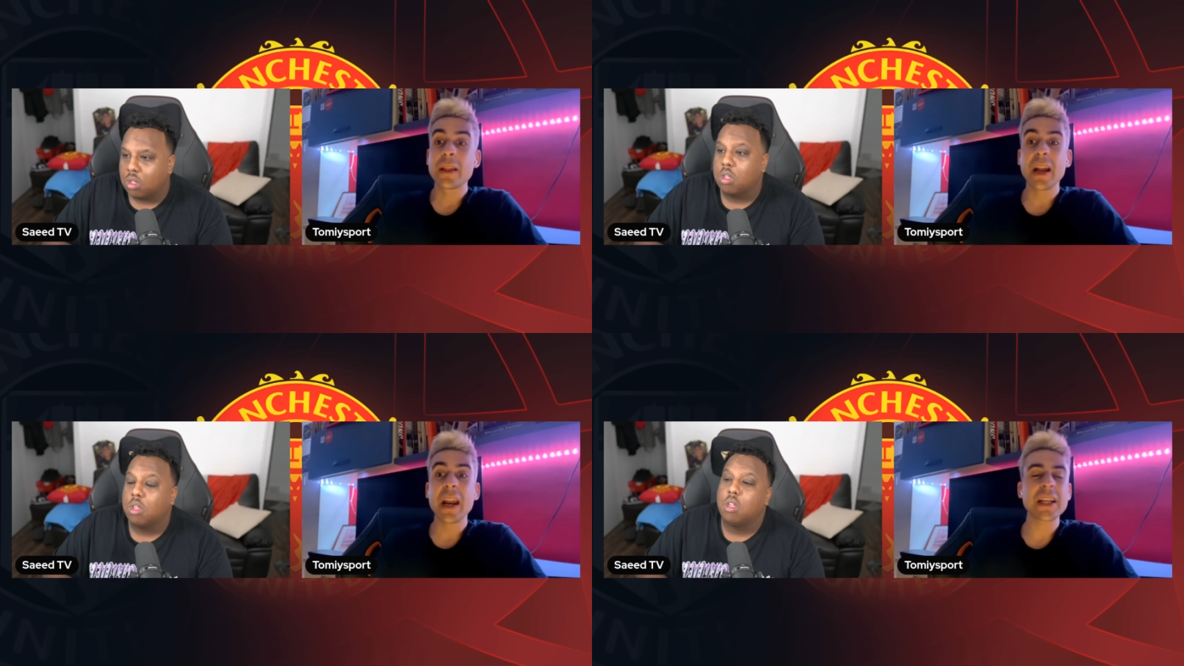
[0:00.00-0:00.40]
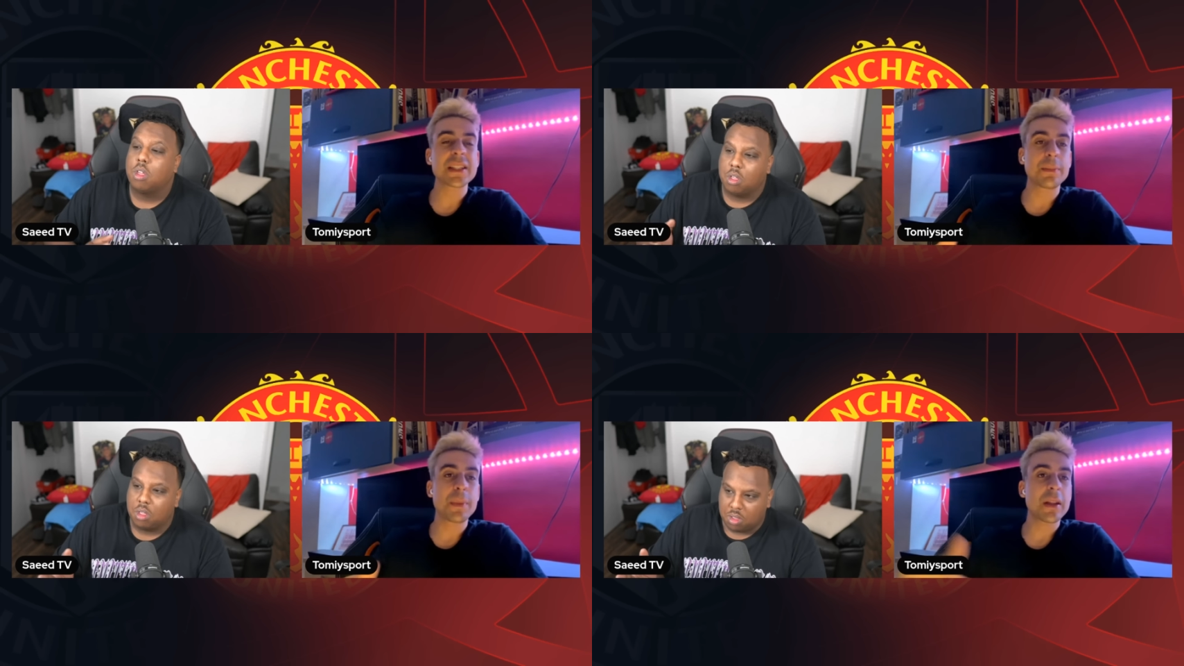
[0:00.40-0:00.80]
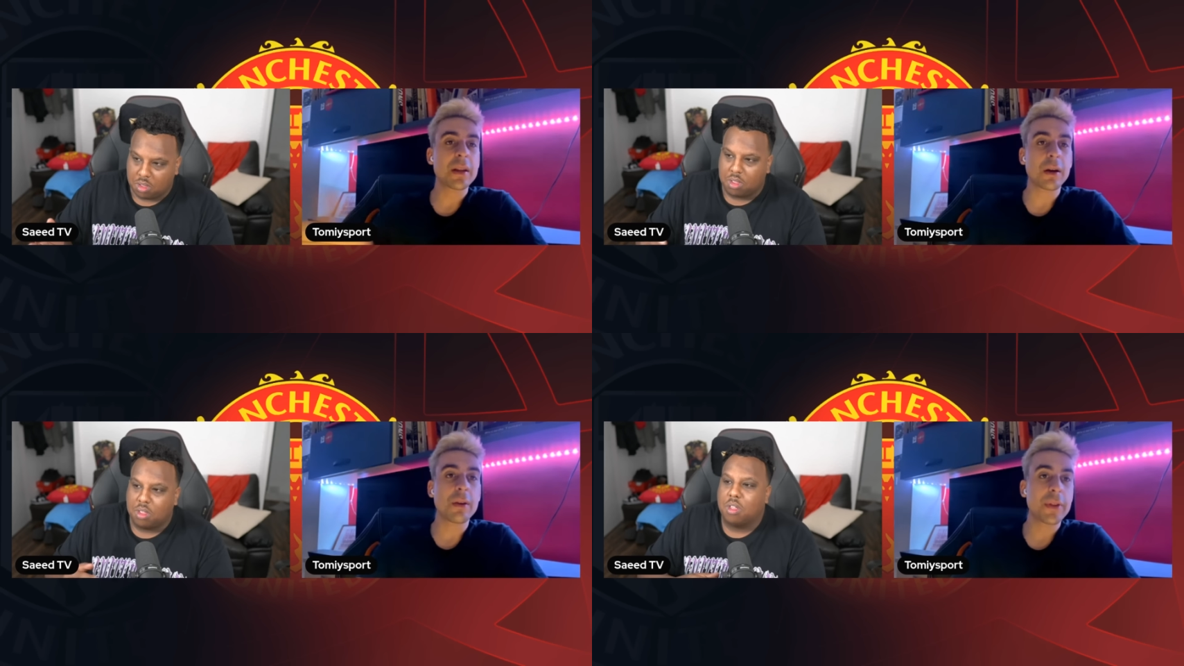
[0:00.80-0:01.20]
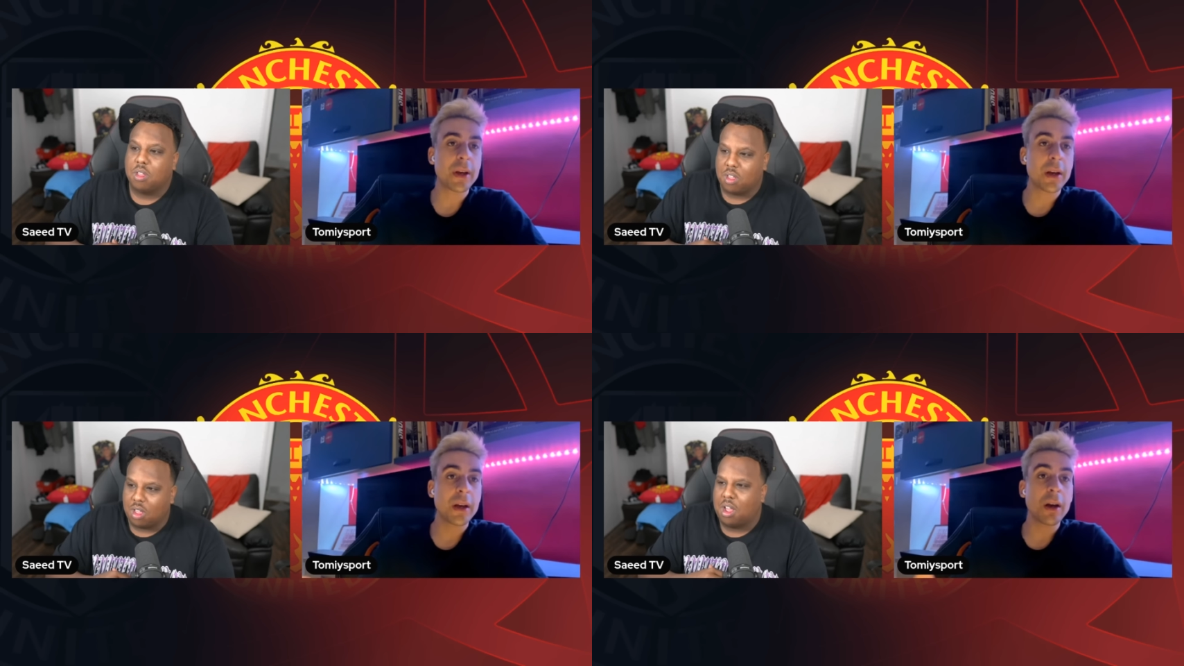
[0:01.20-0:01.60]
Speaker 1: the last meter of
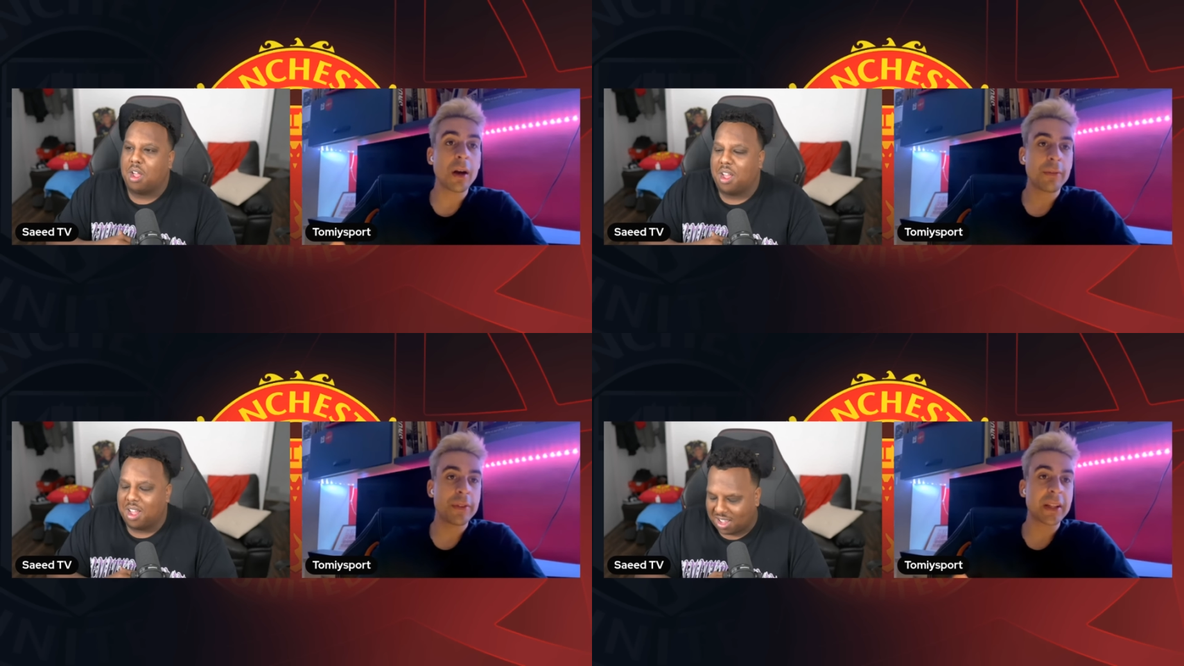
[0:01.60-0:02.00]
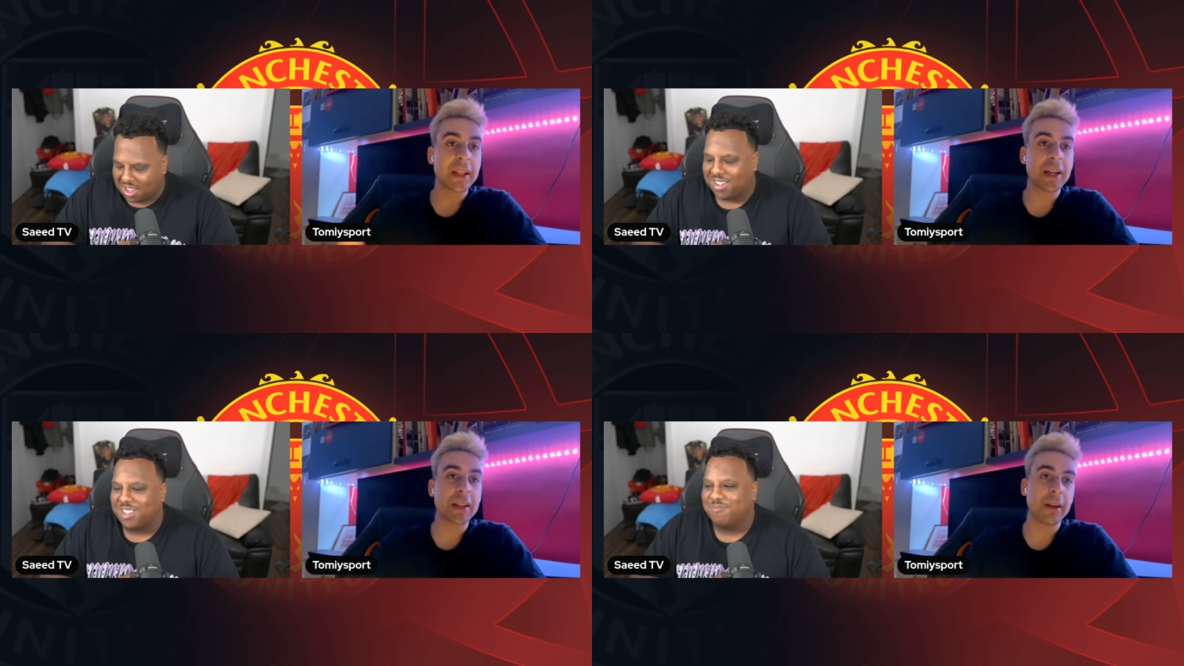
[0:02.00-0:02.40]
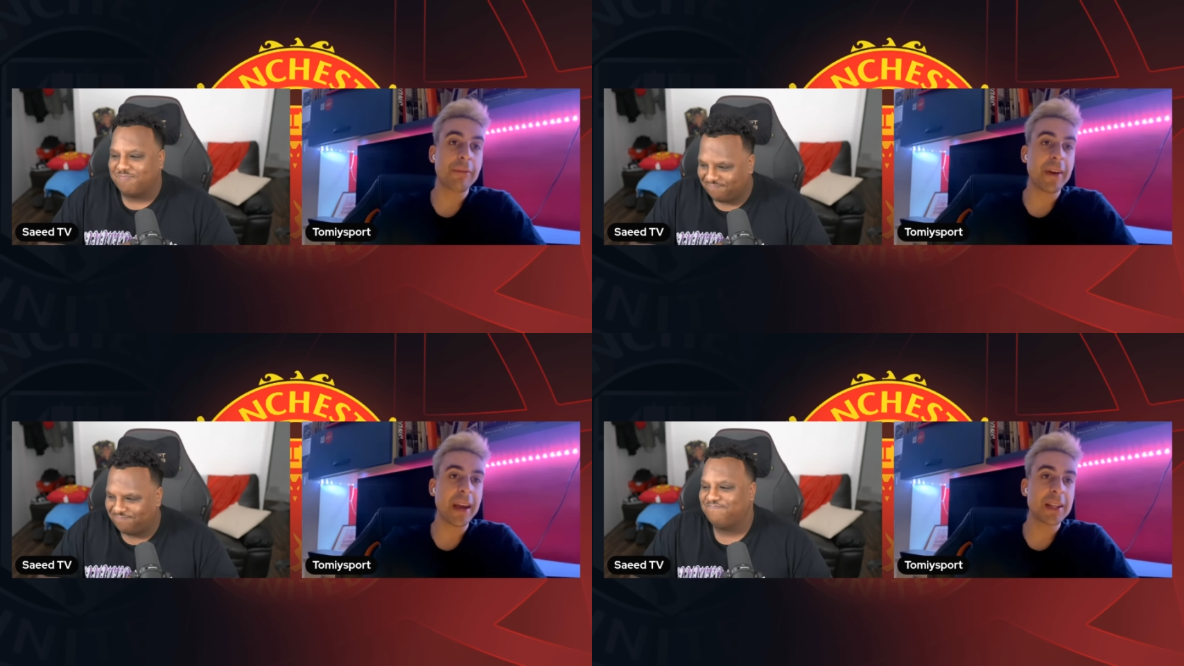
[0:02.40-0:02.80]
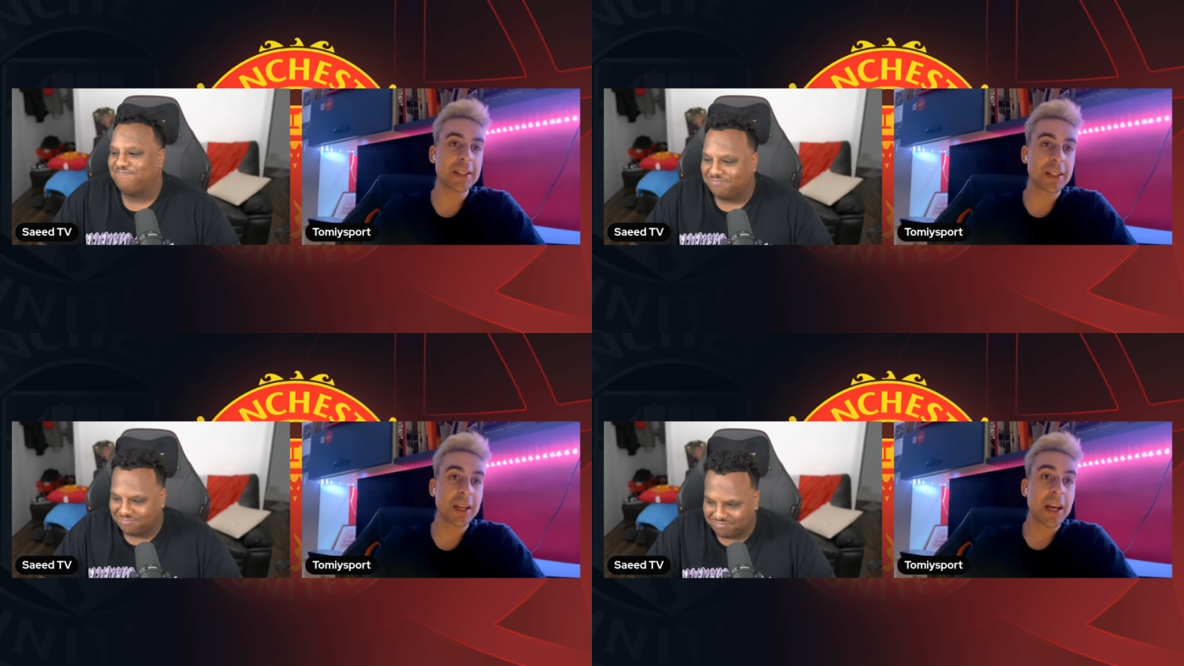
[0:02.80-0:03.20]
the uh, of the ah. tacting
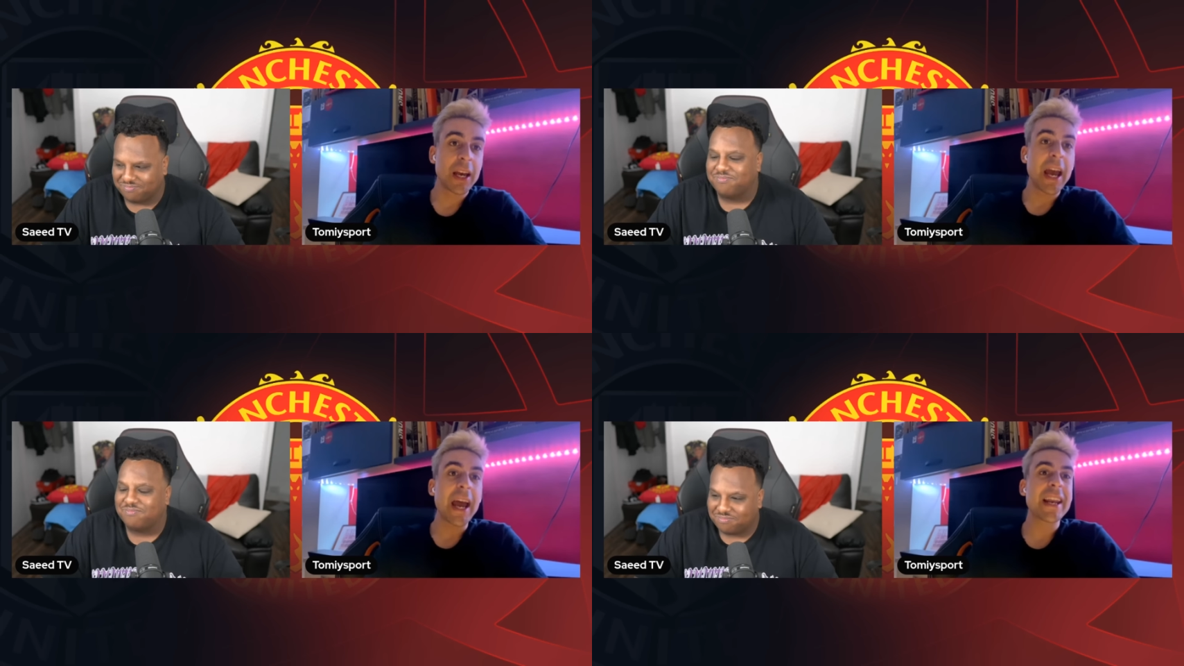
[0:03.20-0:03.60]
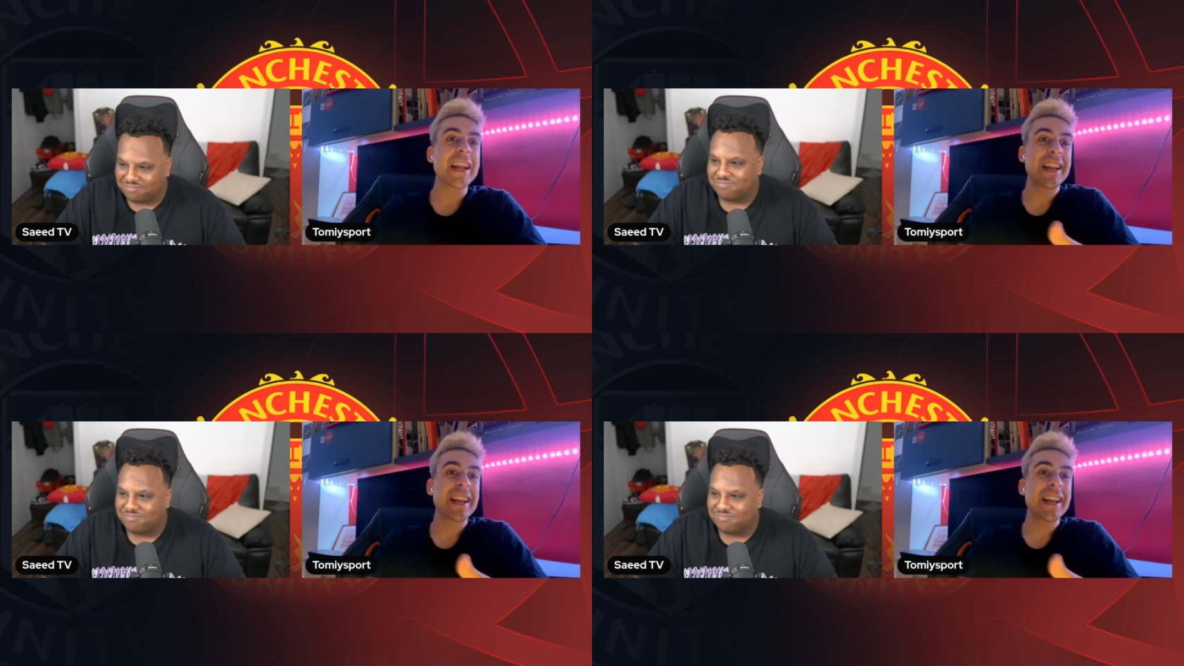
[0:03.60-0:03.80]
phase mm-hmm. and